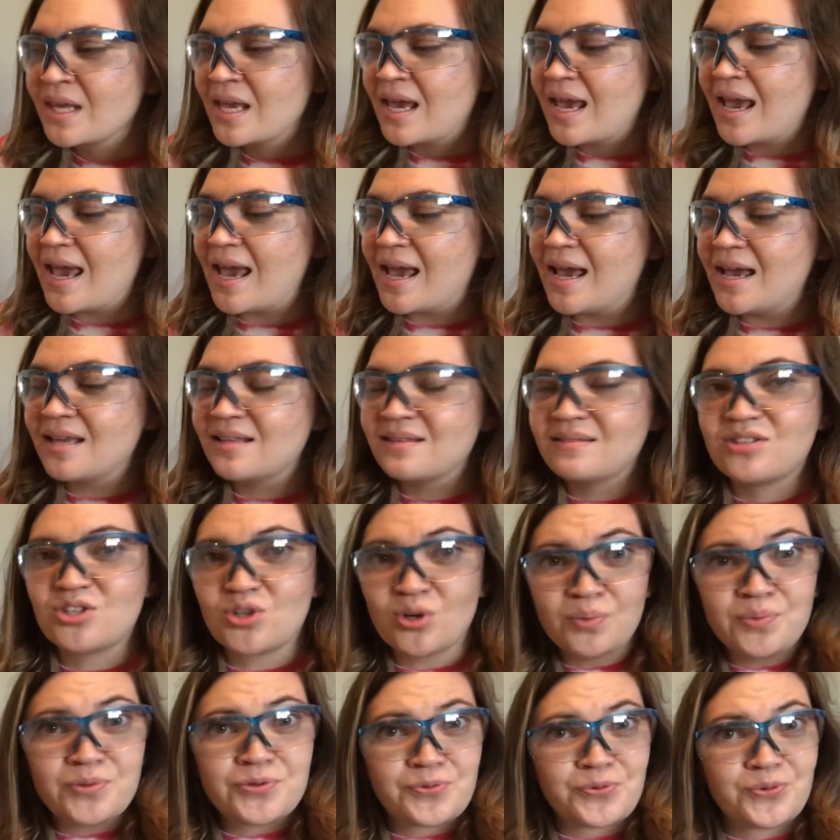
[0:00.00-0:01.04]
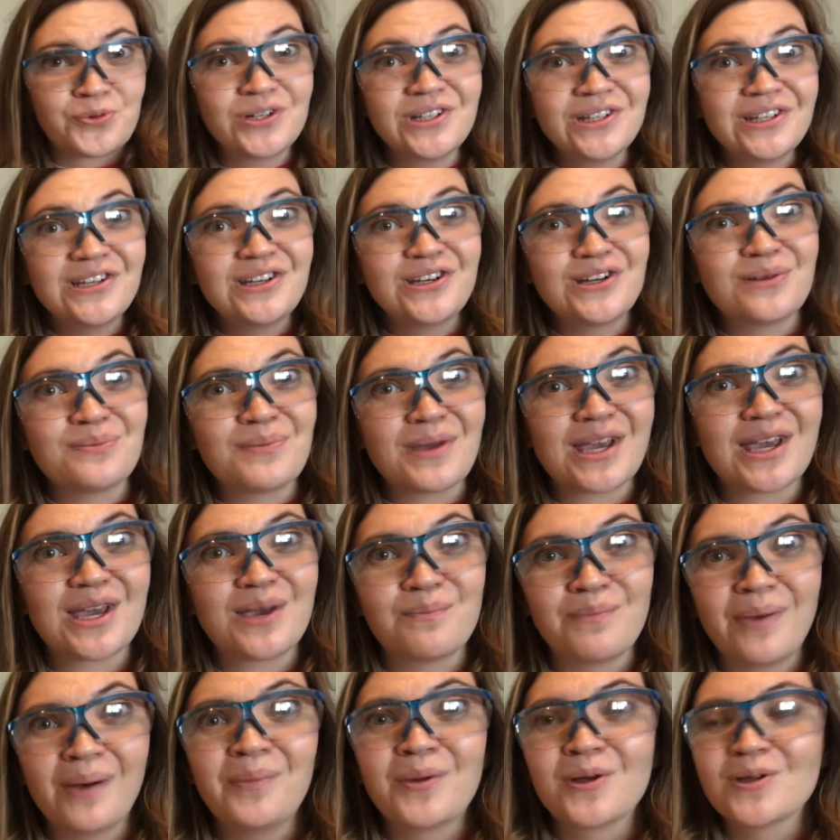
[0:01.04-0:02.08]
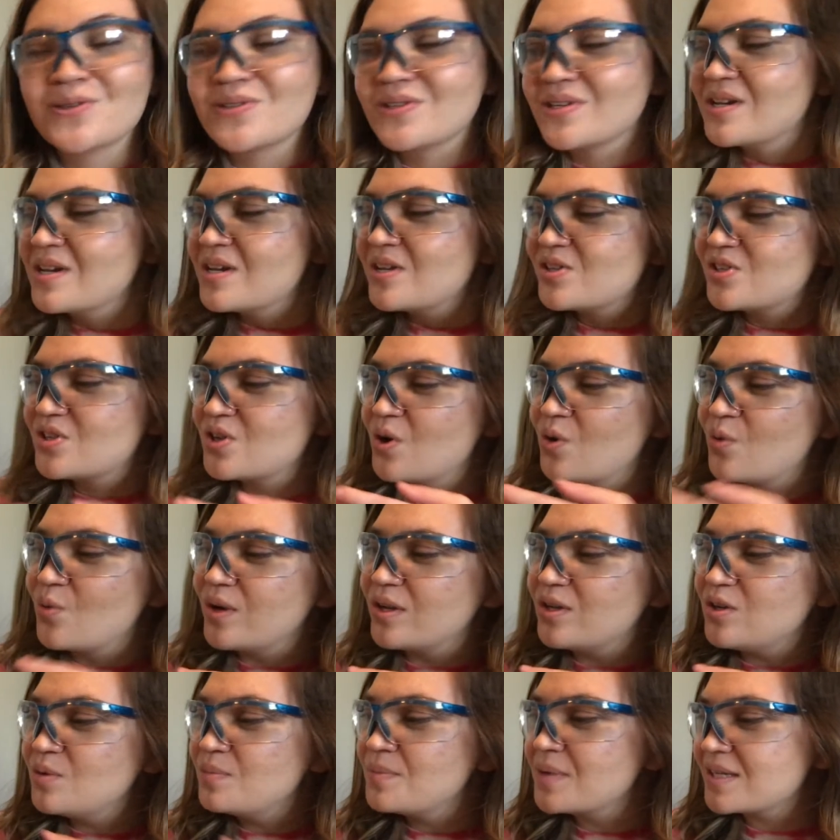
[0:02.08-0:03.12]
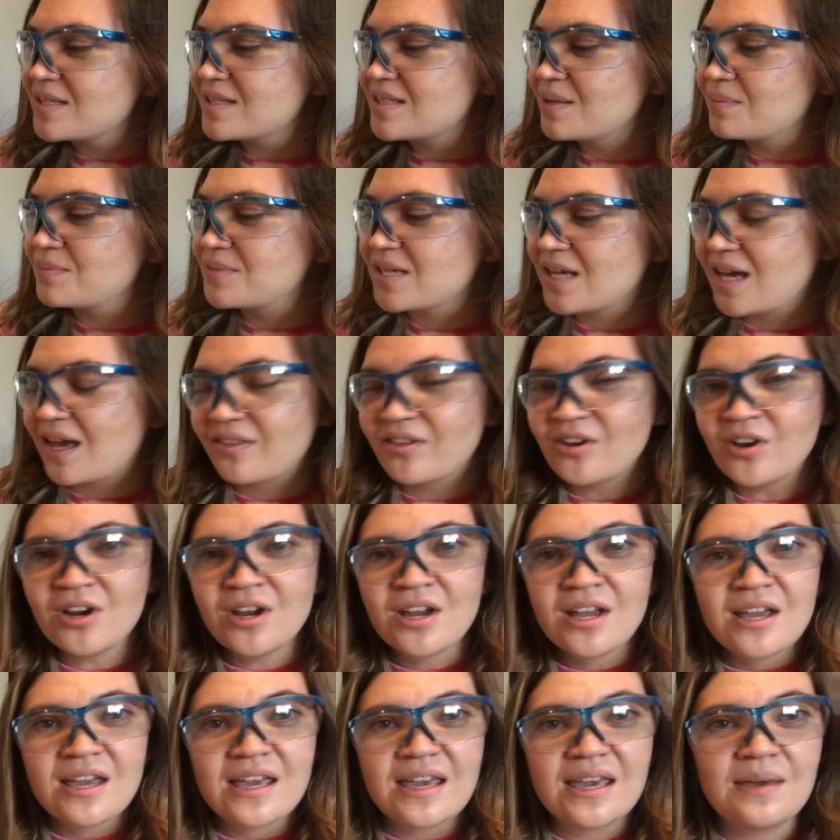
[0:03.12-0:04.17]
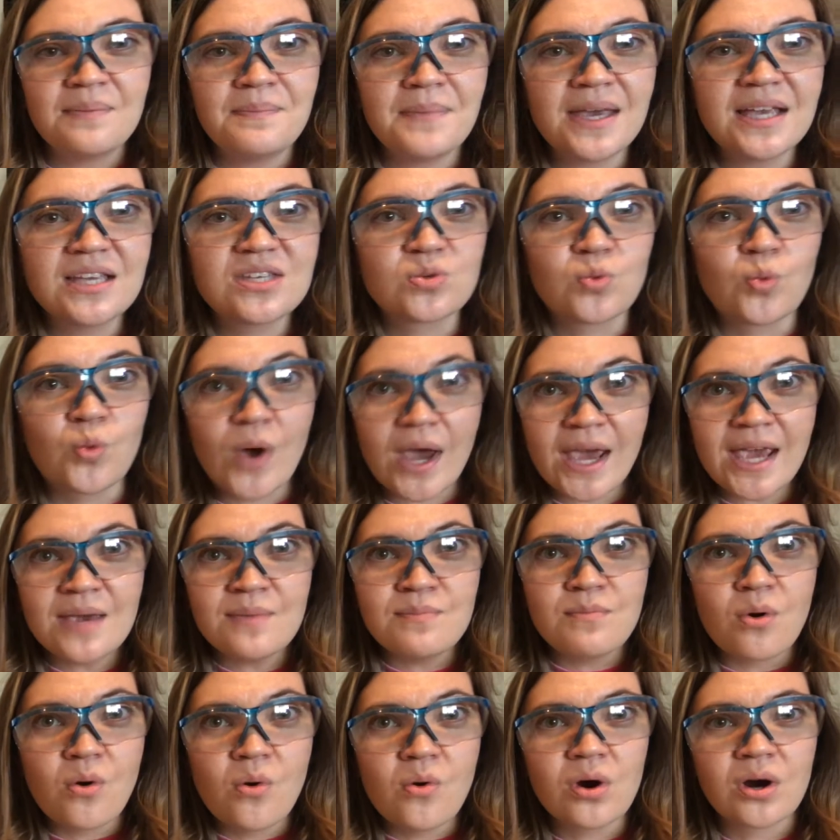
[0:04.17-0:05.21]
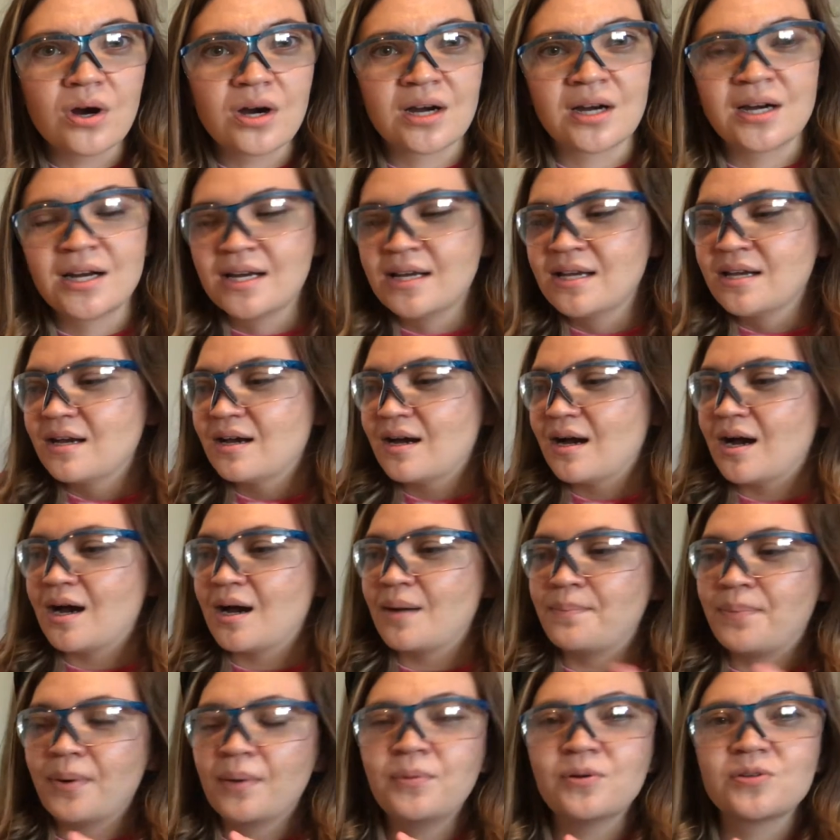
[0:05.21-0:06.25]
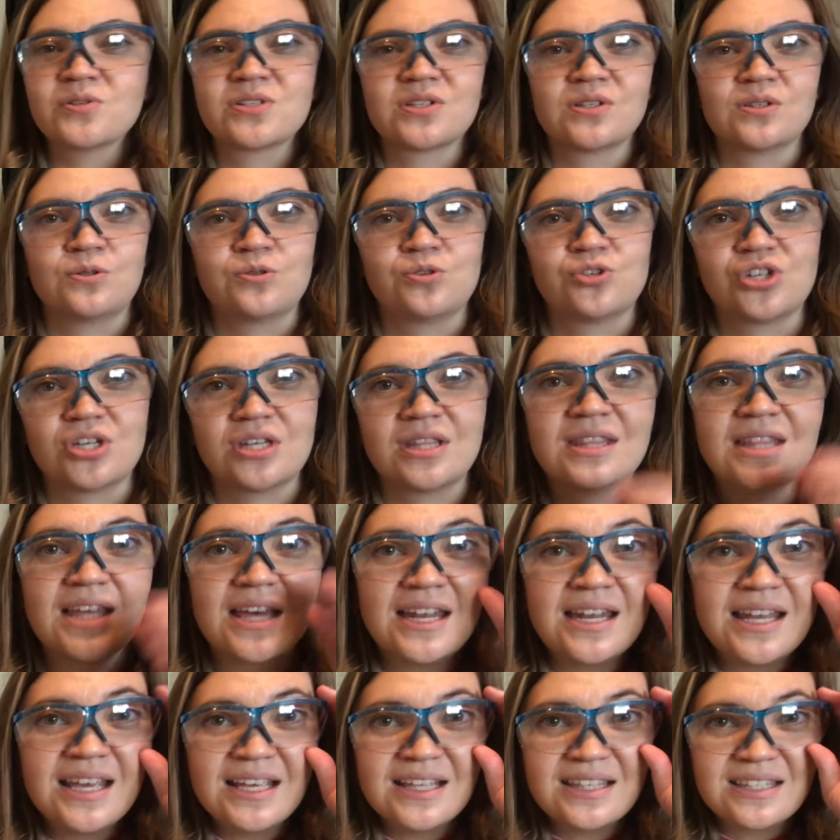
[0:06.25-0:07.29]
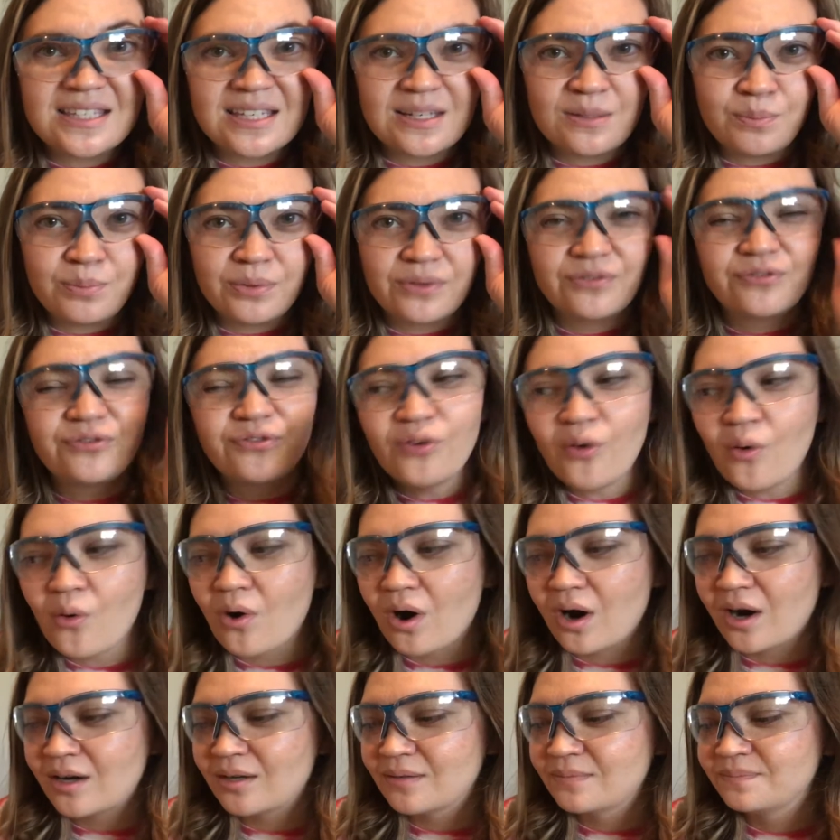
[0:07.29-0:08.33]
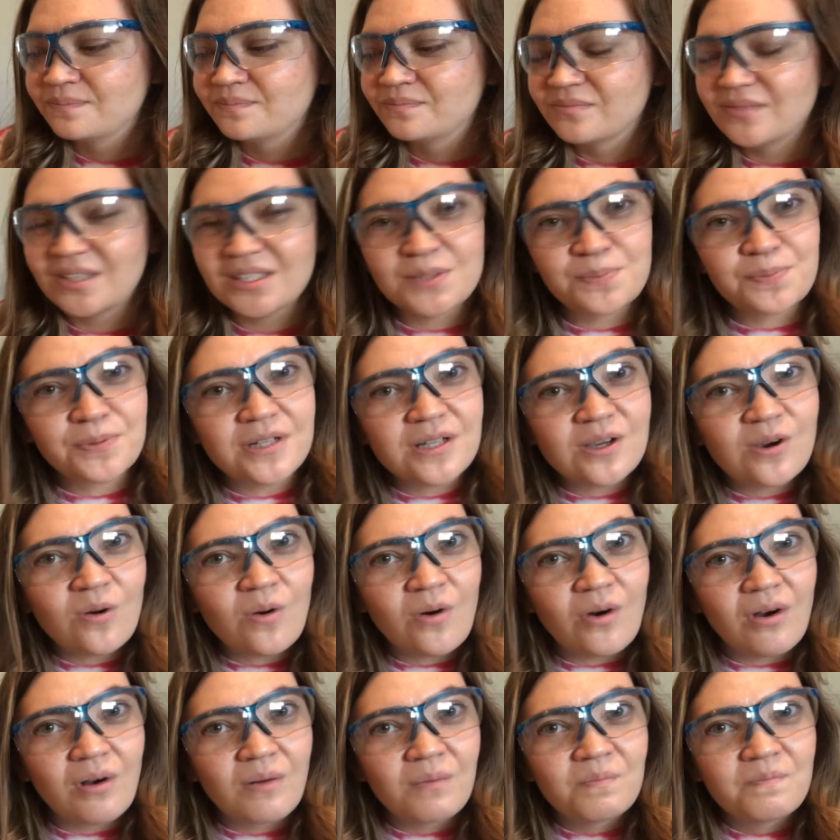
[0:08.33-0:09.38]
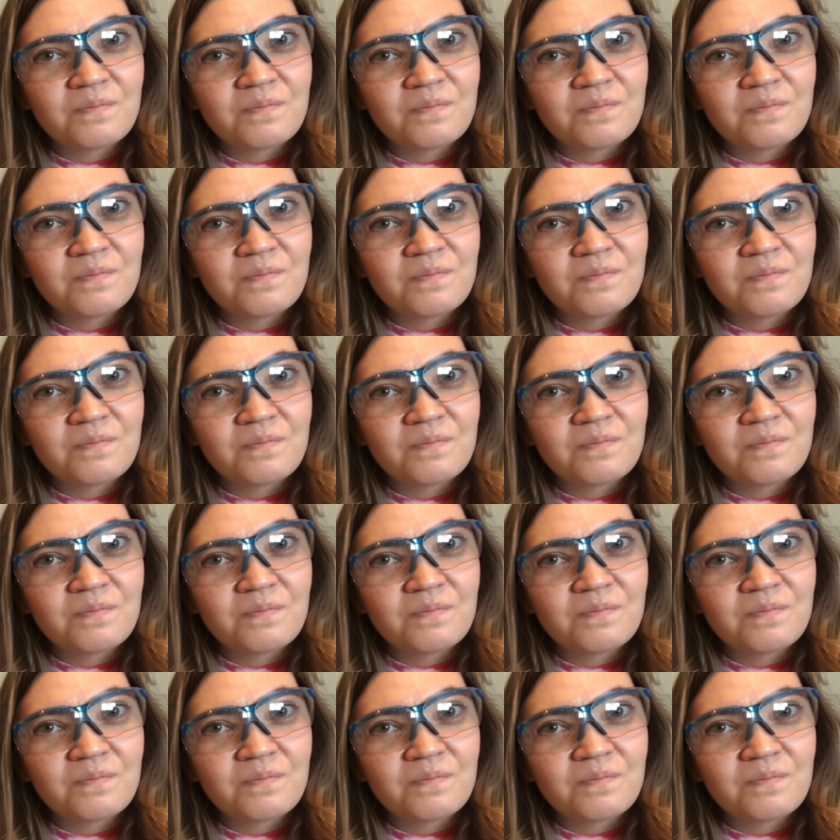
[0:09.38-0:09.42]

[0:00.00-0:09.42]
And soap's really good at making bubbles. So when you mix them together, it makes way more bubble solution than it did before. That's pretty cool.